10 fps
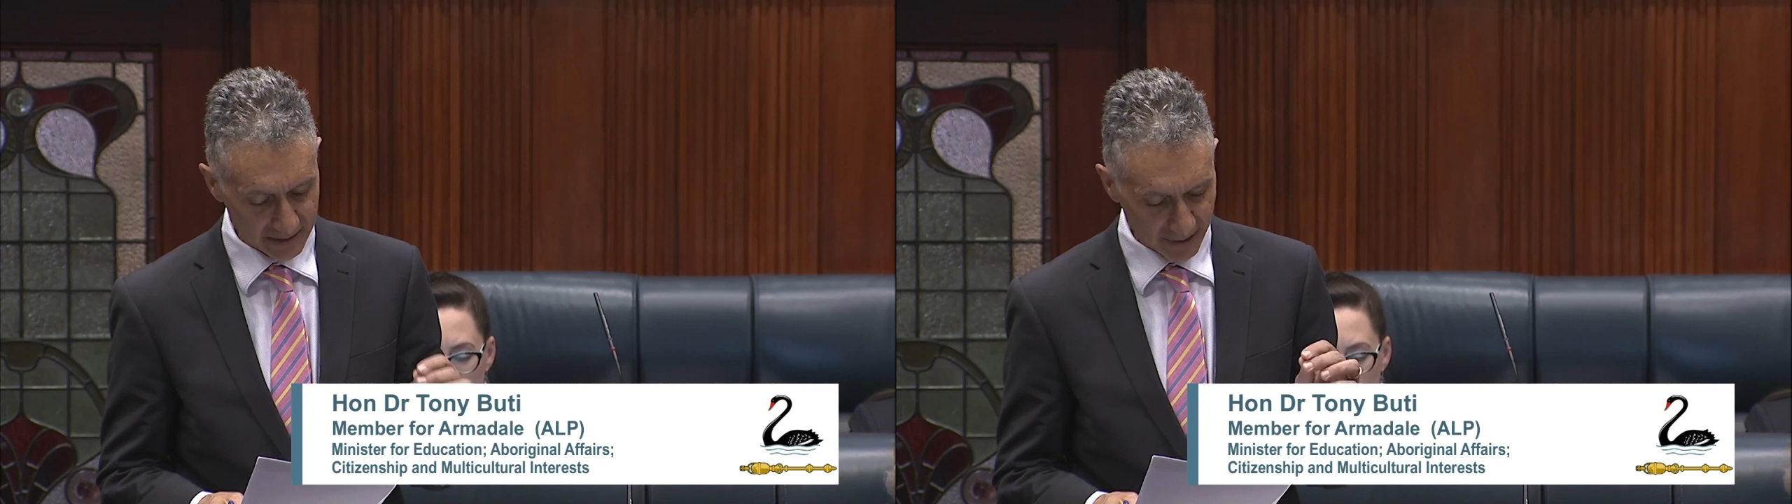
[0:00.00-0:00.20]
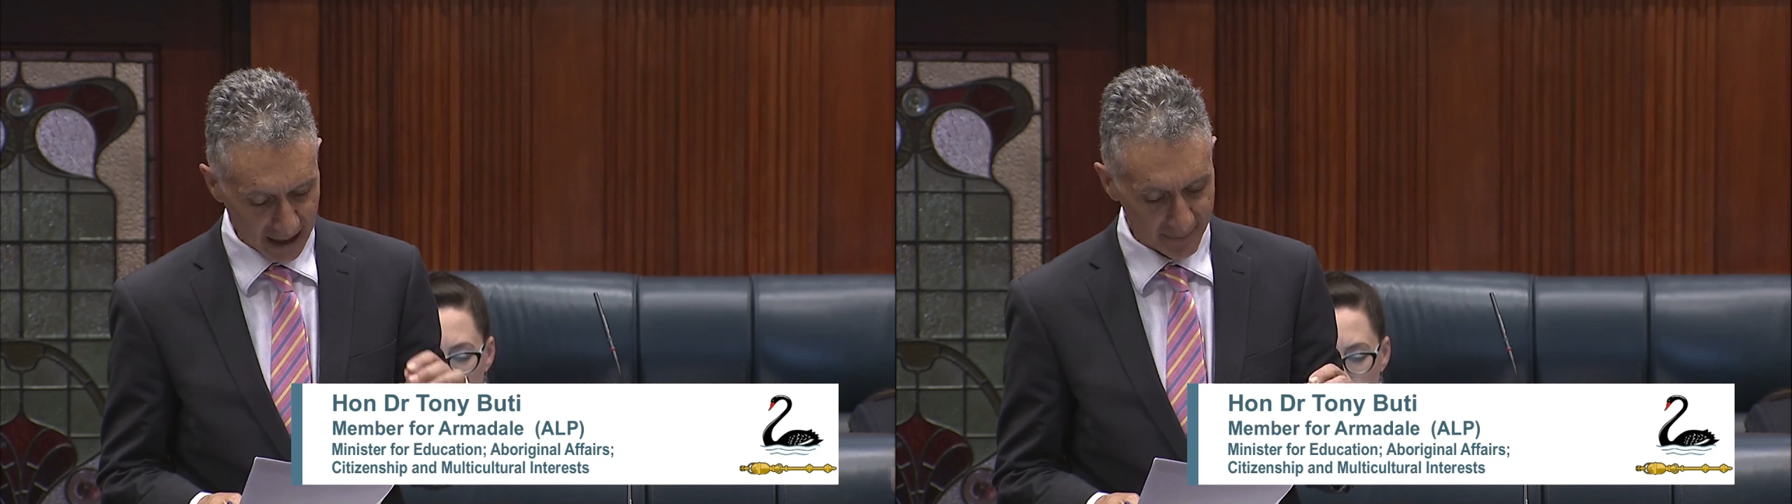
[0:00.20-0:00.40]

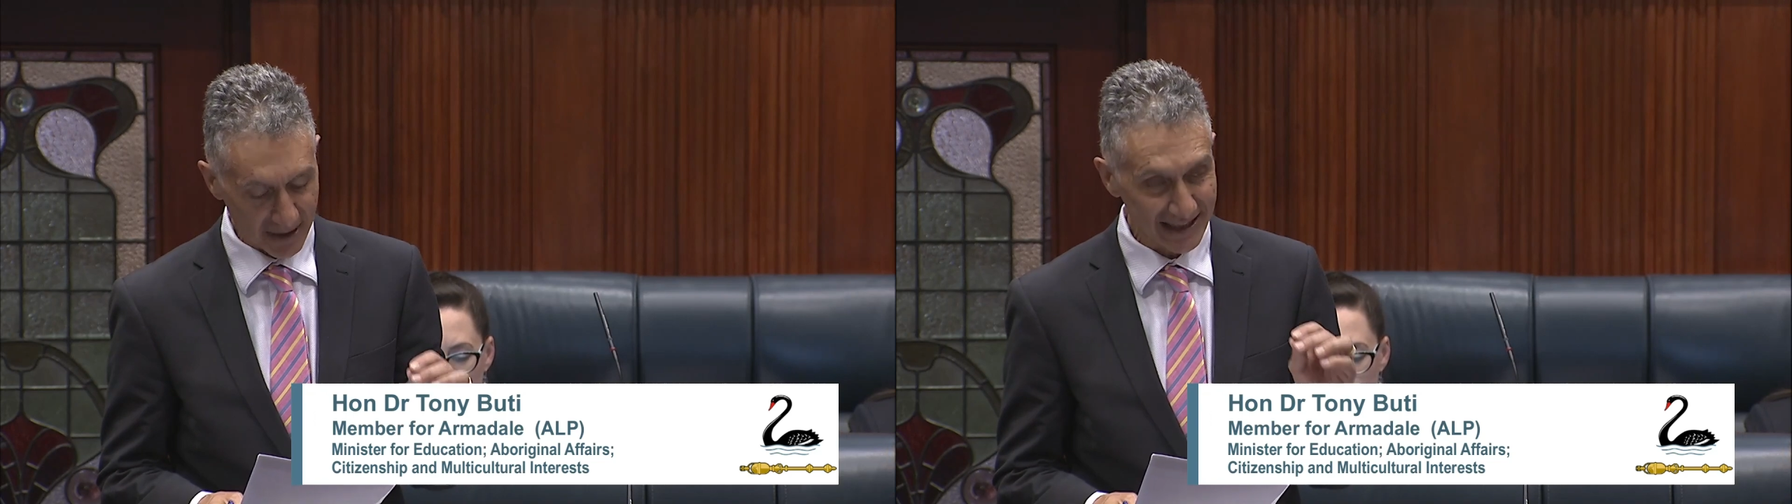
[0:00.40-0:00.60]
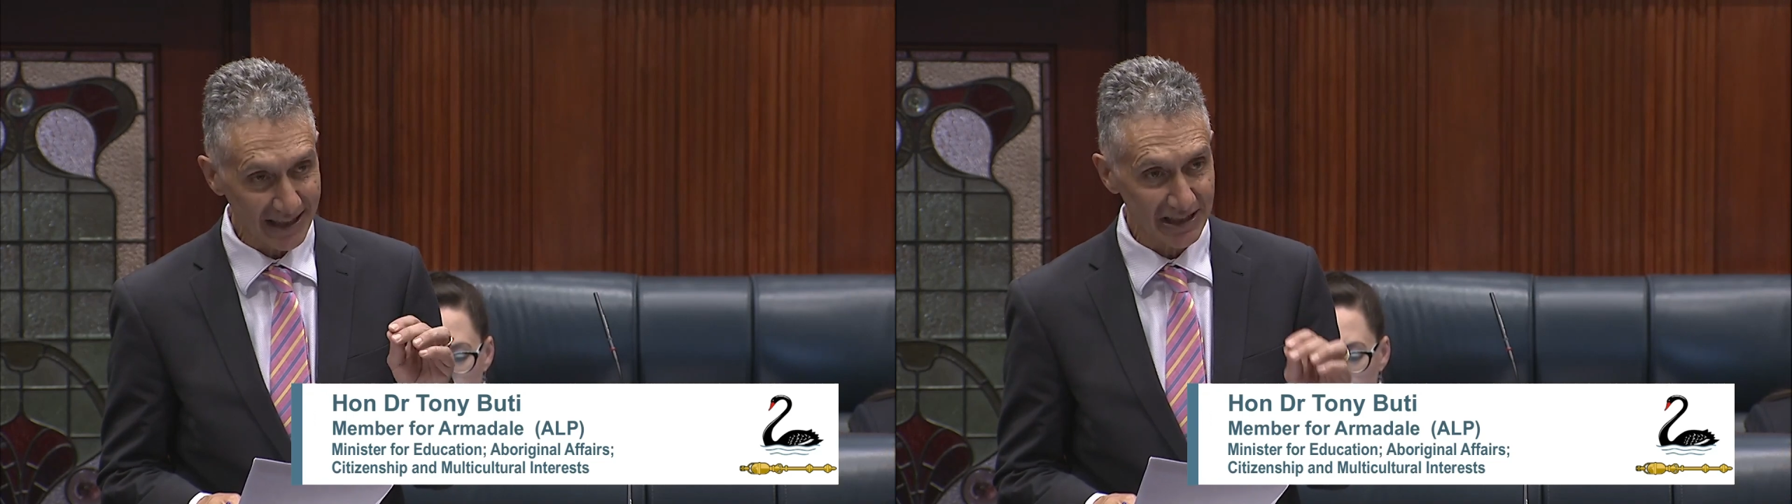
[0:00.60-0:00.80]

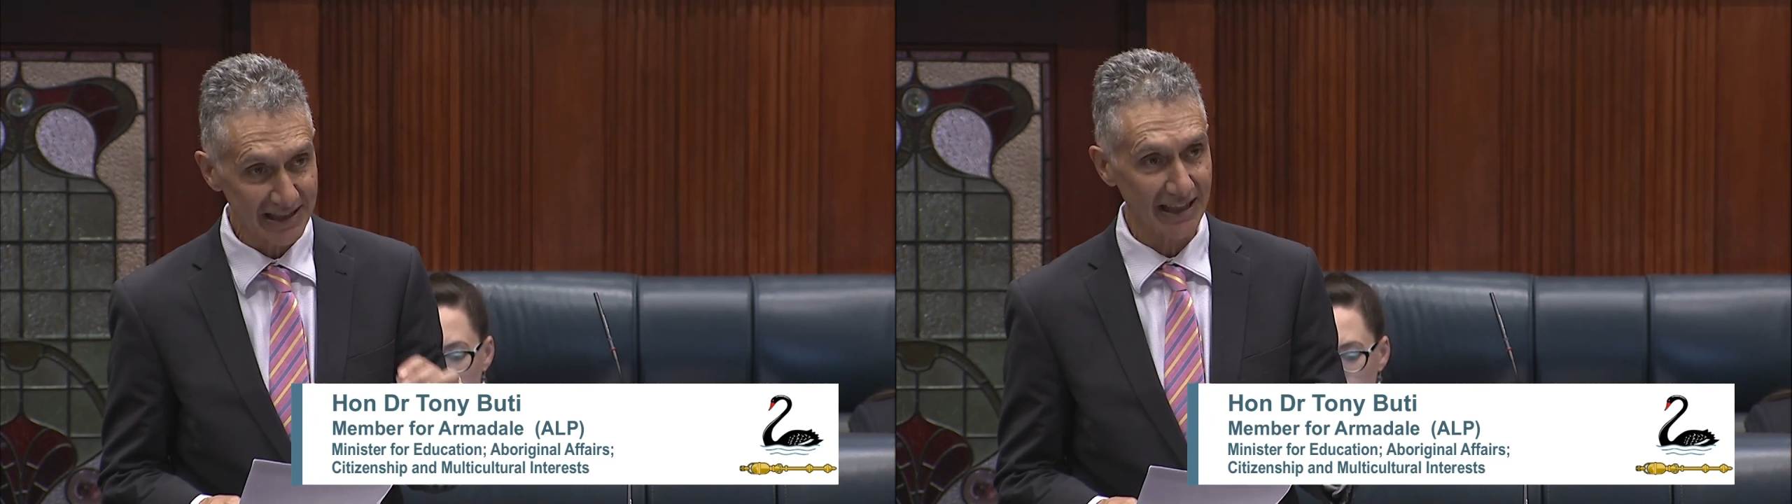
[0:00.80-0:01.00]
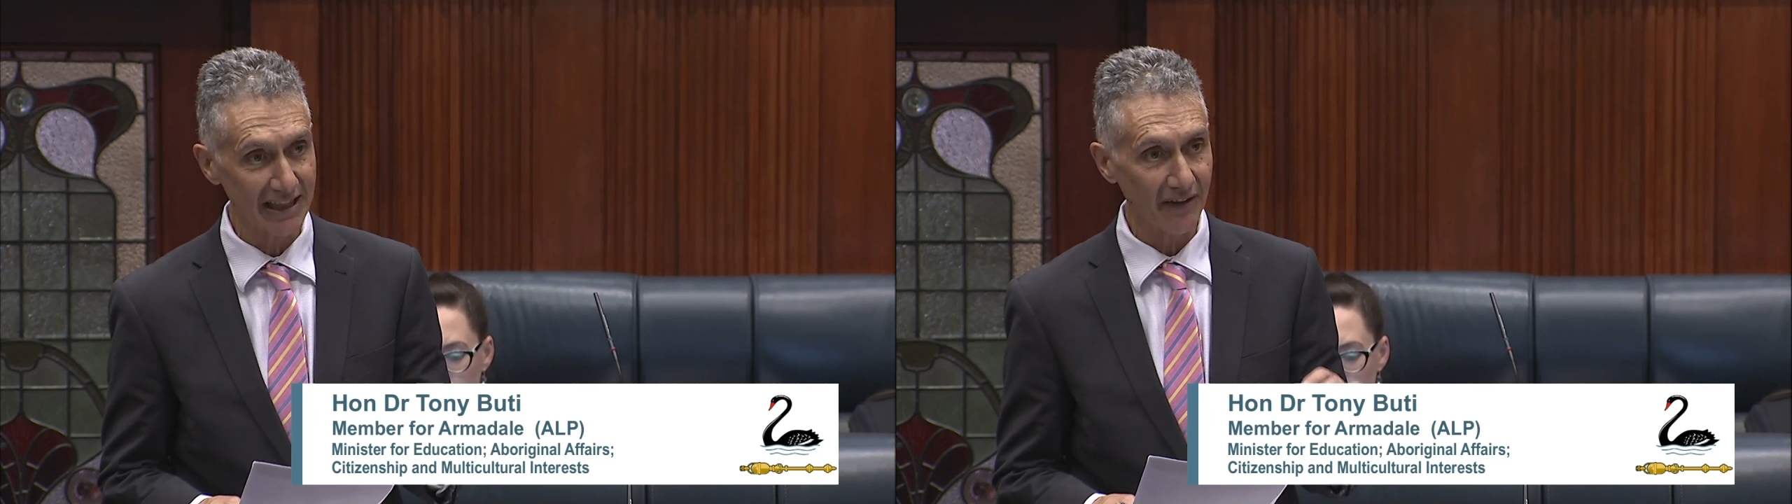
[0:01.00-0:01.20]
Department has
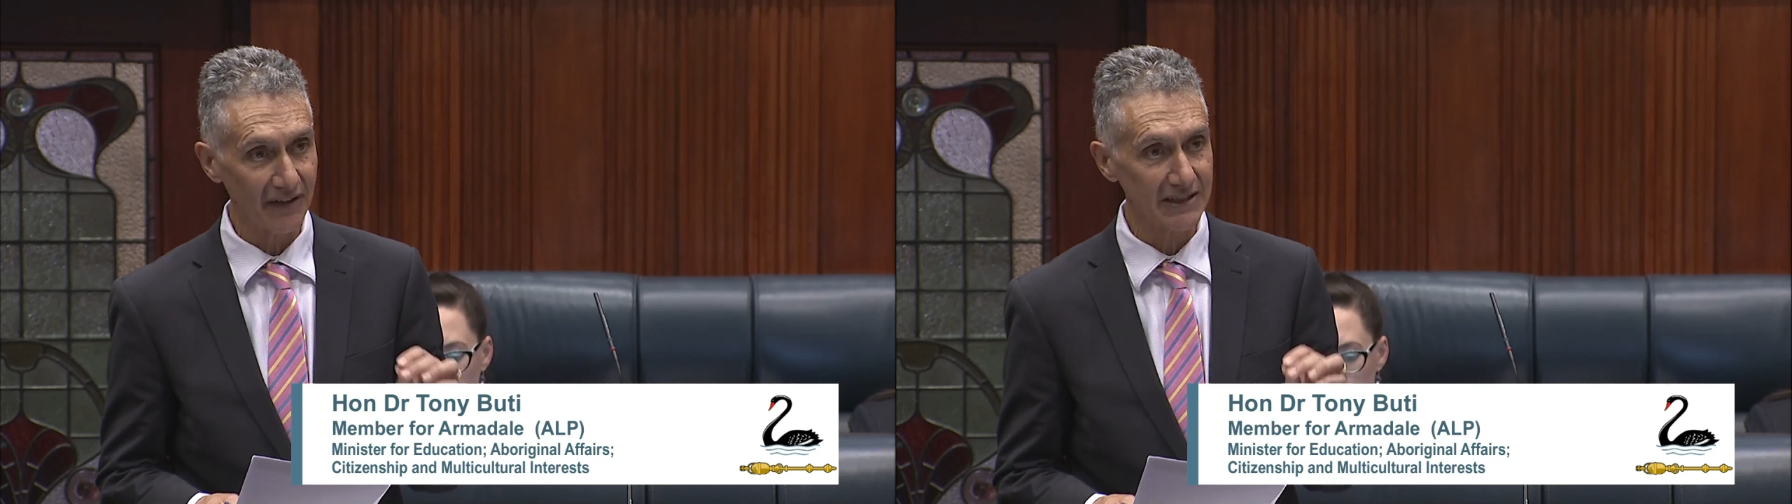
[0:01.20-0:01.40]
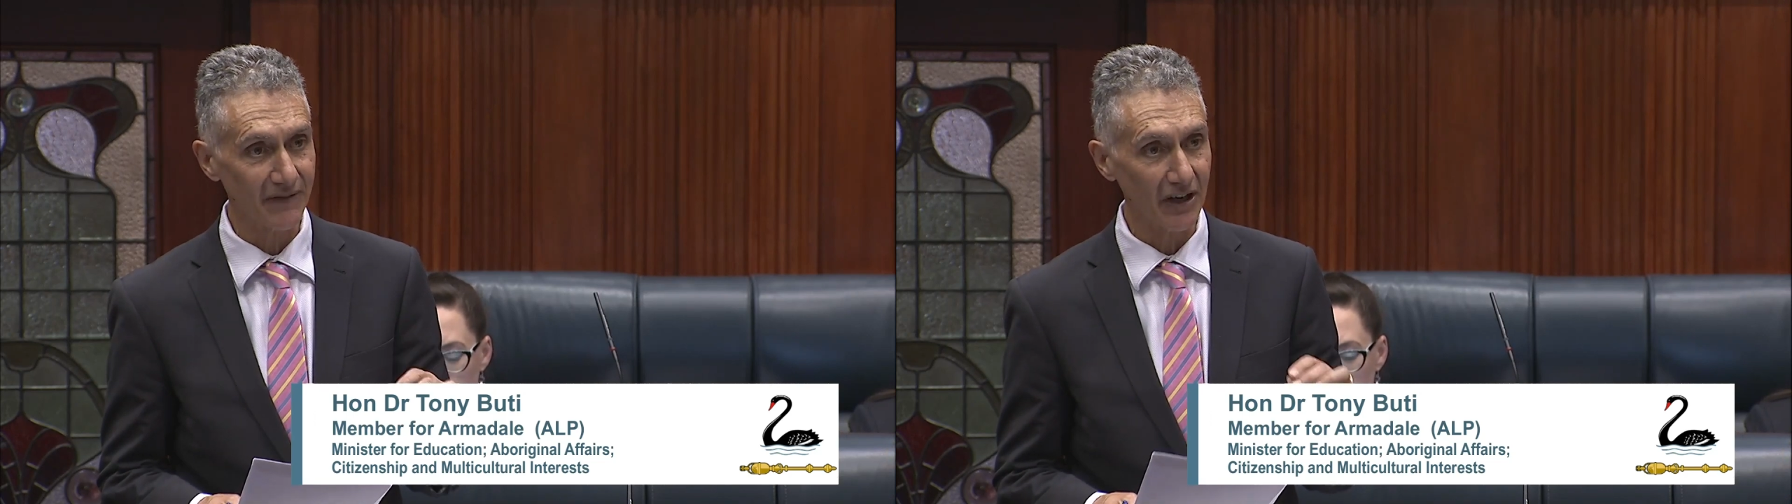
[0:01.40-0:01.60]
considered
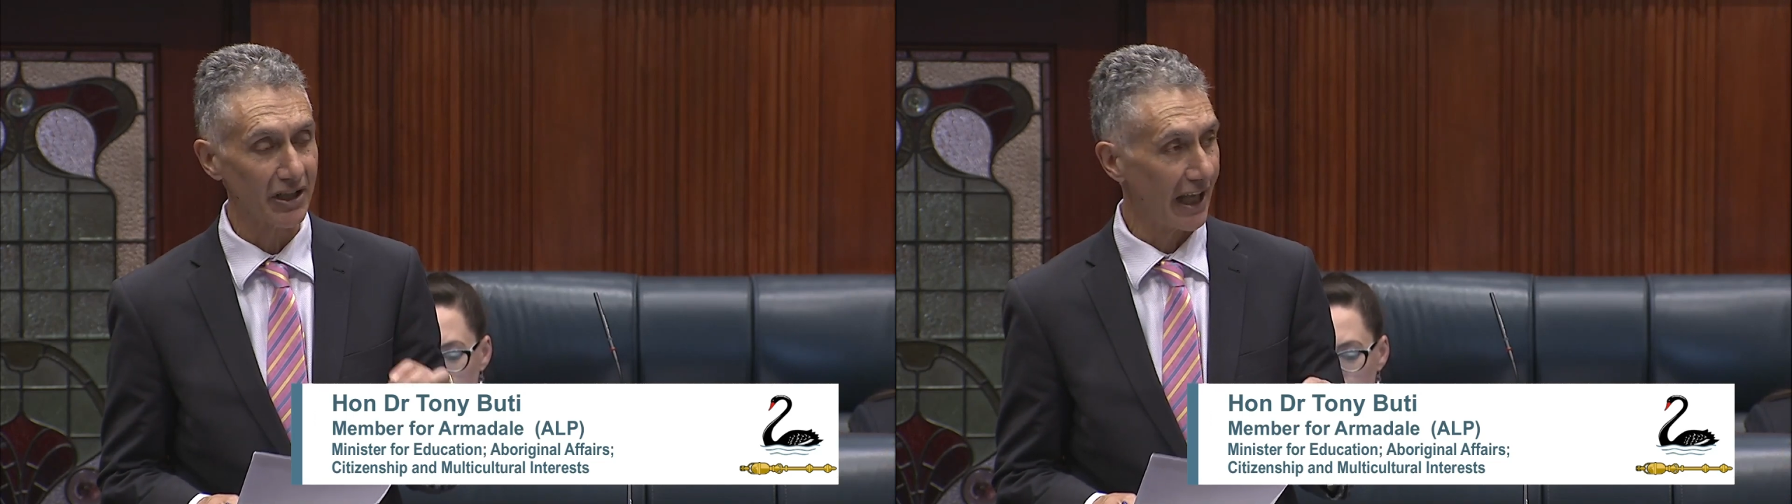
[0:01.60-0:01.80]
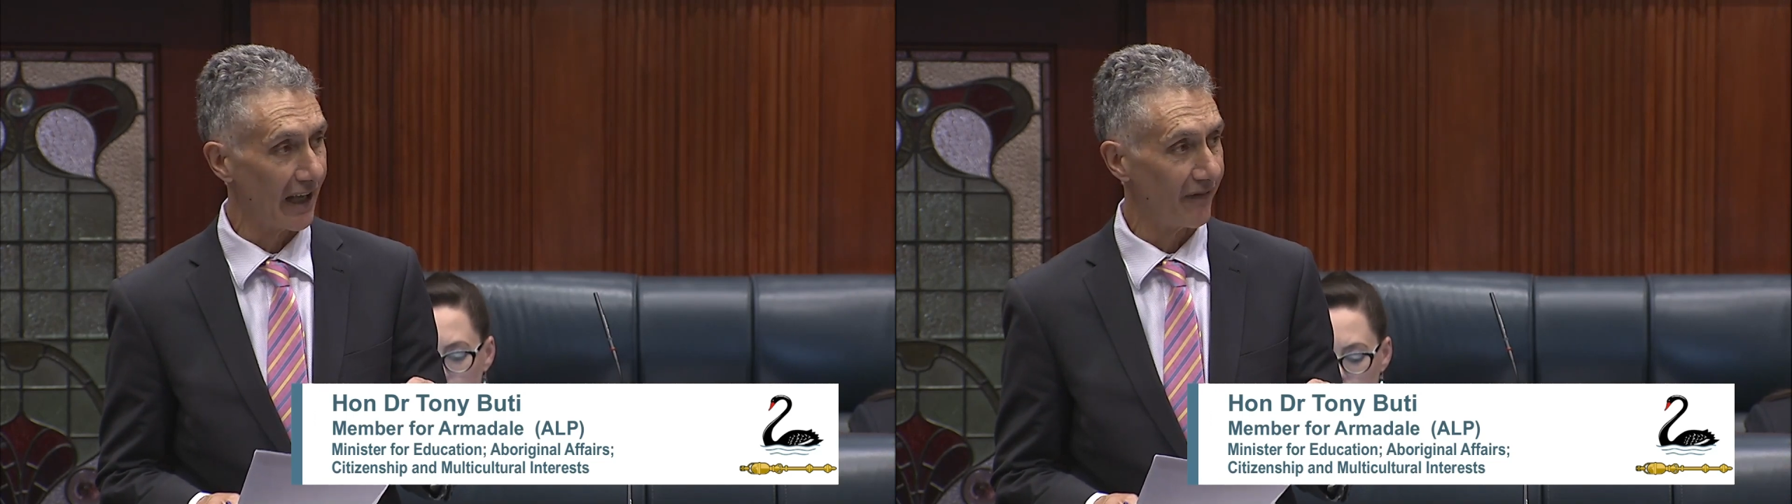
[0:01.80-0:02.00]
this
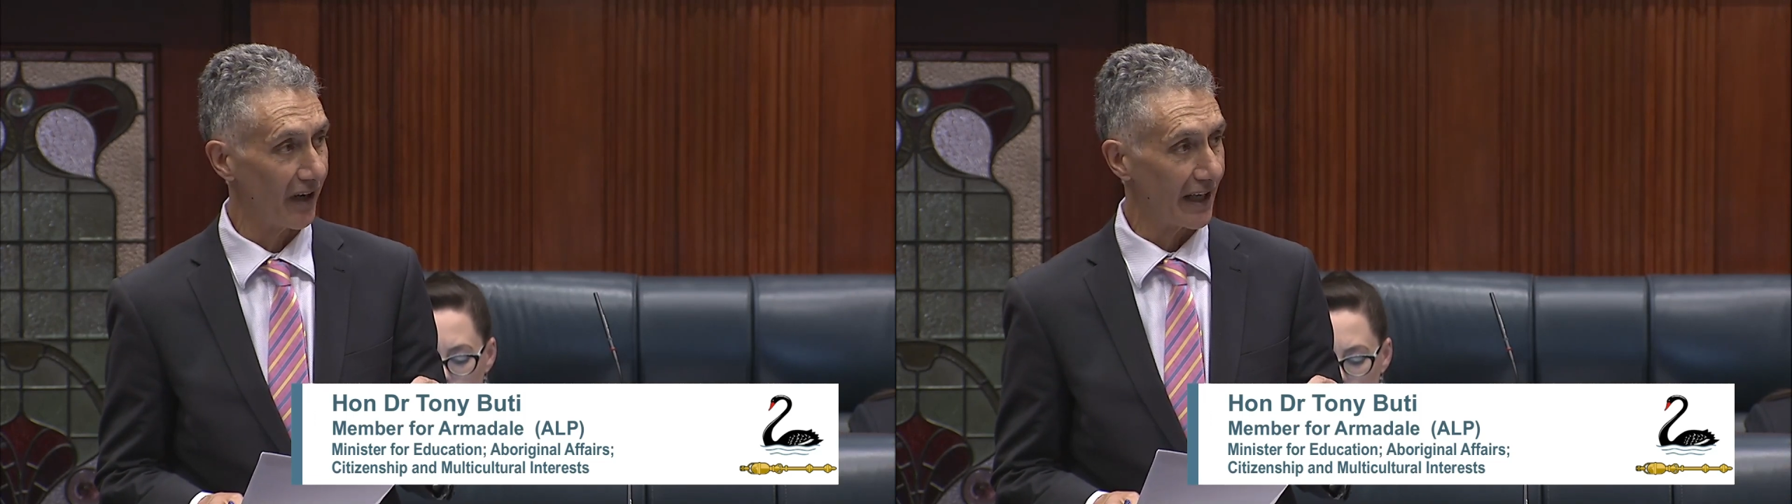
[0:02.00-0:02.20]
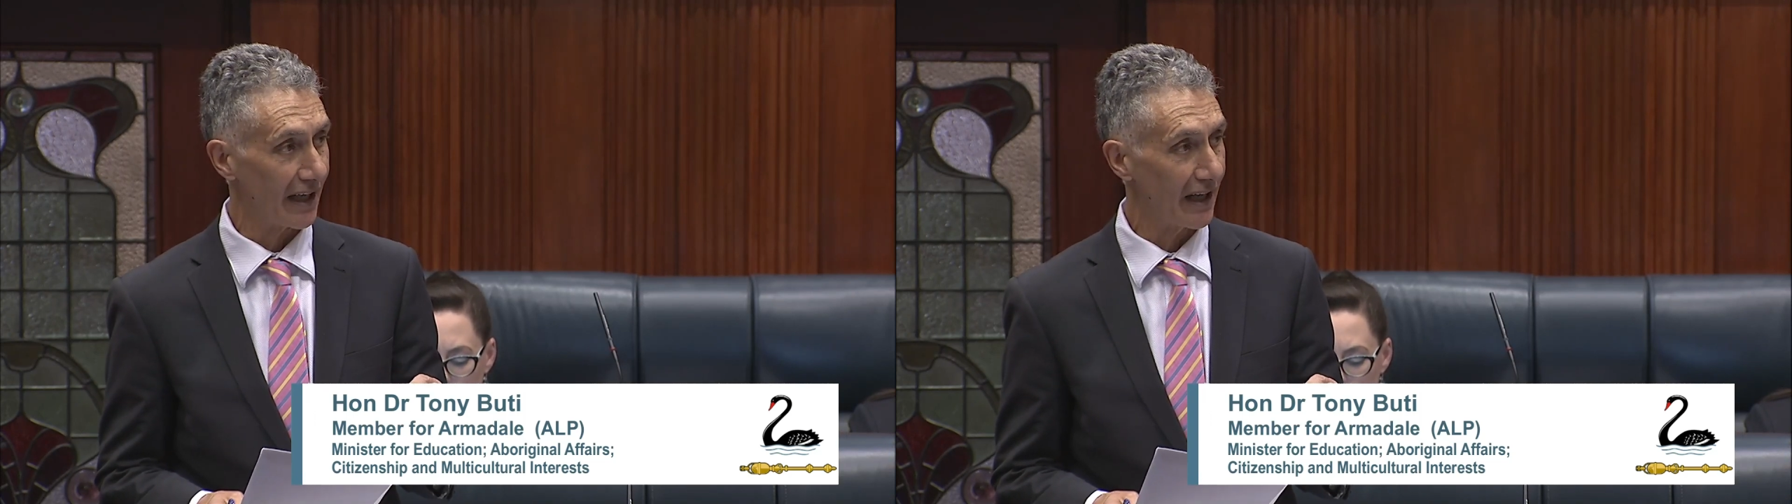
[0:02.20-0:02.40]
very carefully.